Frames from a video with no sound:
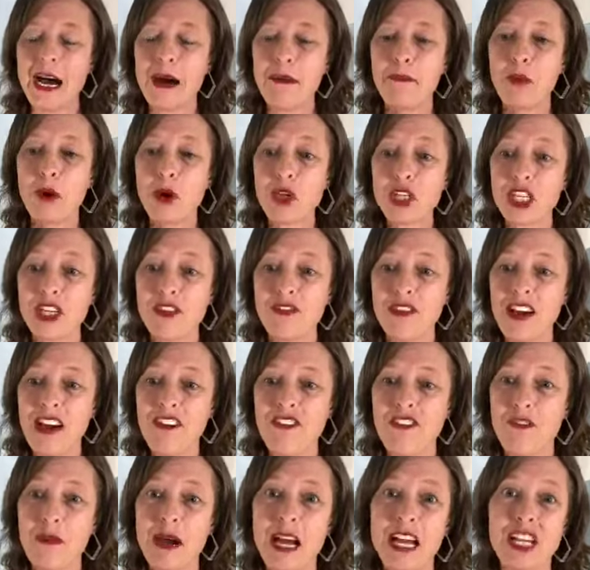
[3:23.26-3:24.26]
positive
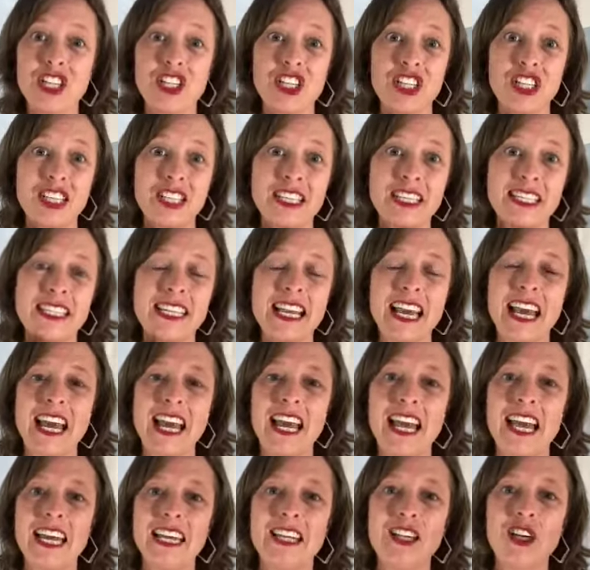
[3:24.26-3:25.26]
affirmations,
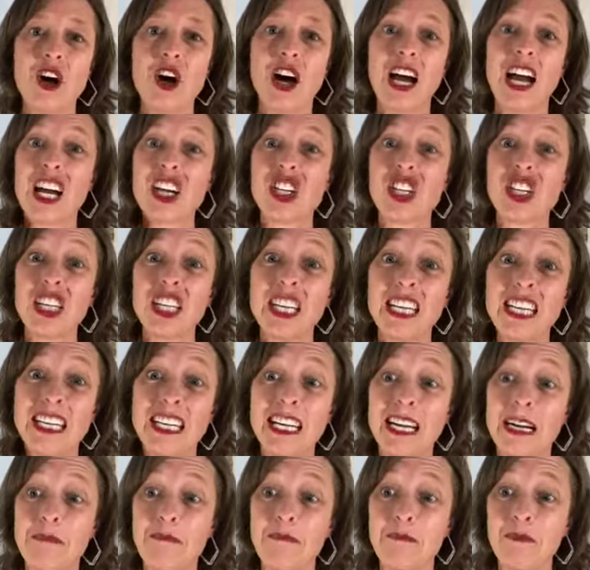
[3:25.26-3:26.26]
and I actually
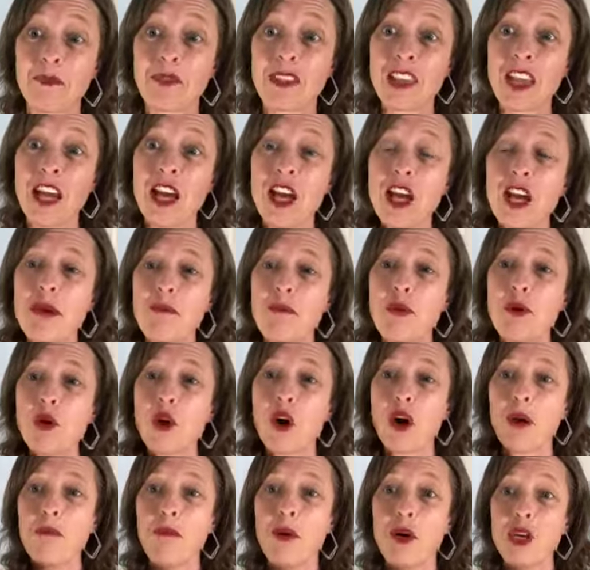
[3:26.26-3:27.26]
put
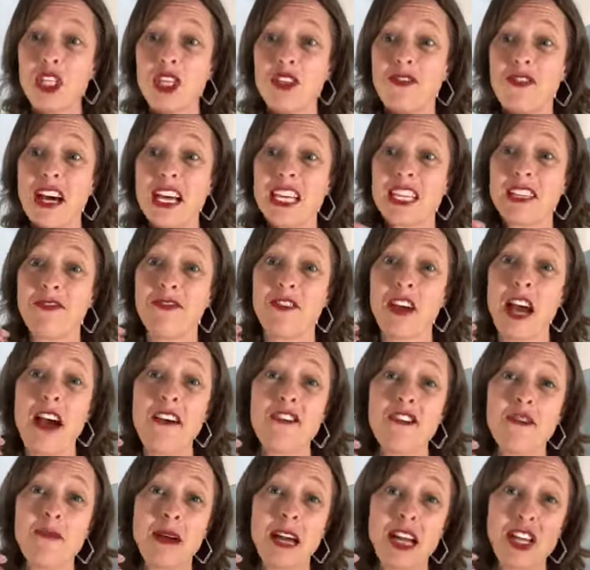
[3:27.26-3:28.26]
on positive
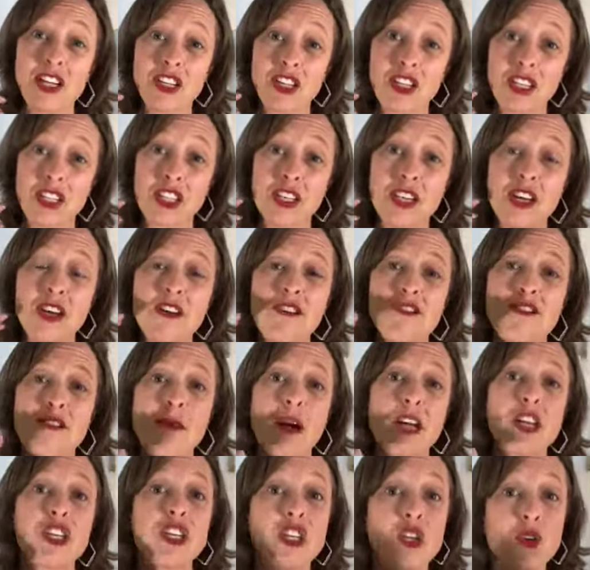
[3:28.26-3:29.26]
affirmations for
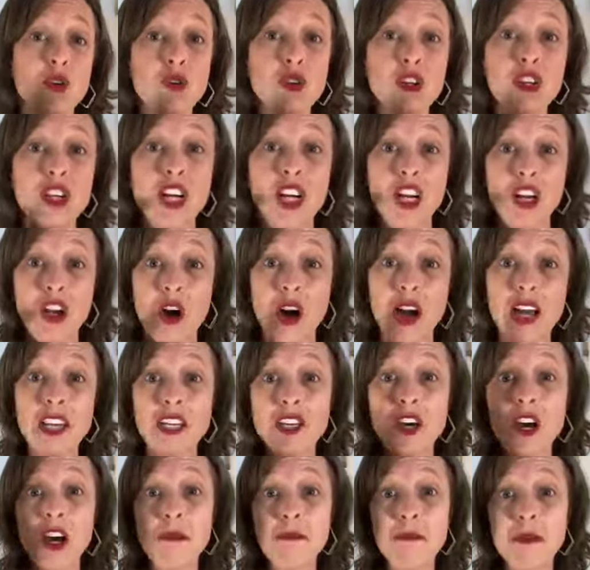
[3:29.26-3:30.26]
my children at
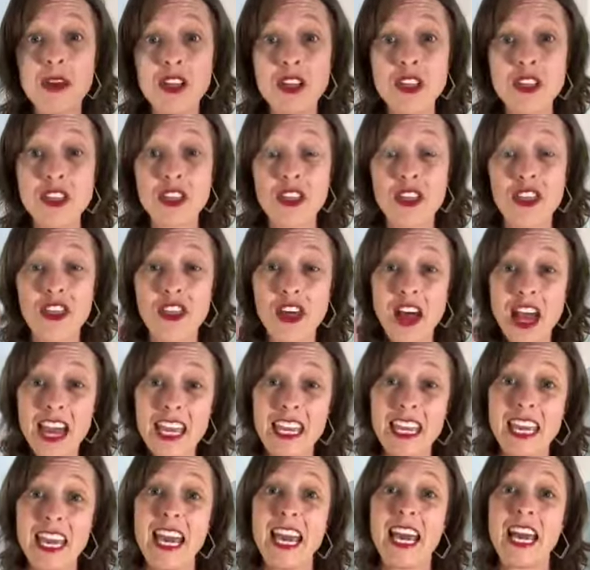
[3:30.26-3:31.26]
nighttime so that they
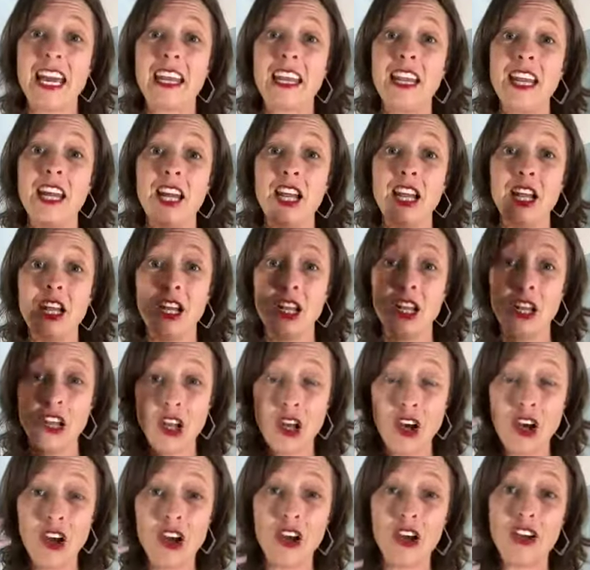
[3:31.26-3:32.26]
can
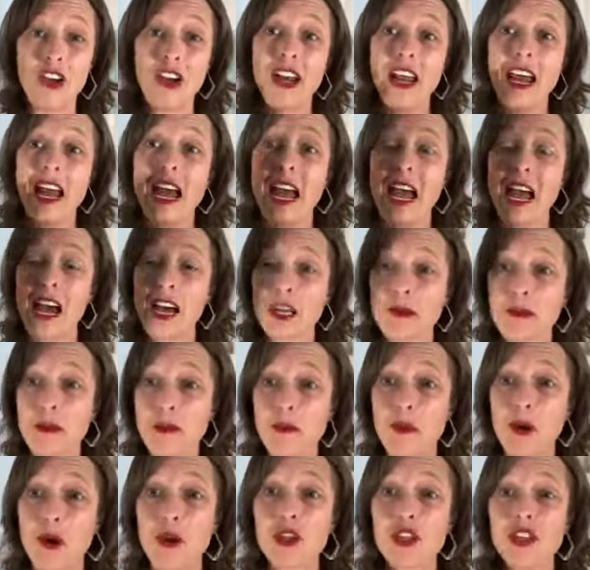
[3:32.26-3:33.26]
learn how to be
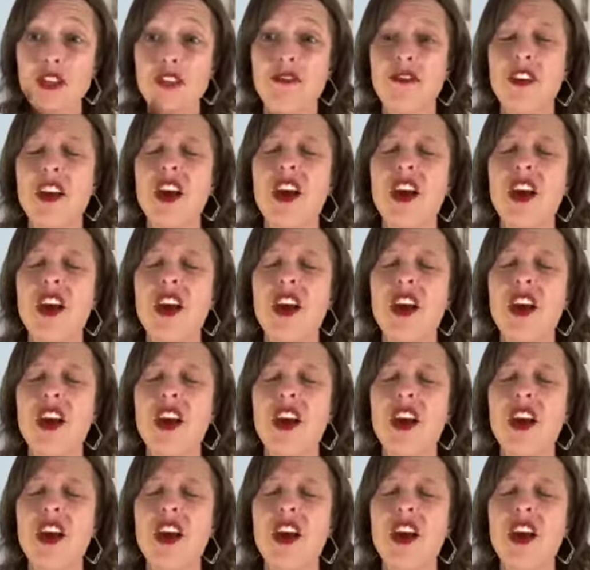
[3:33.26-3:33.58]
positive.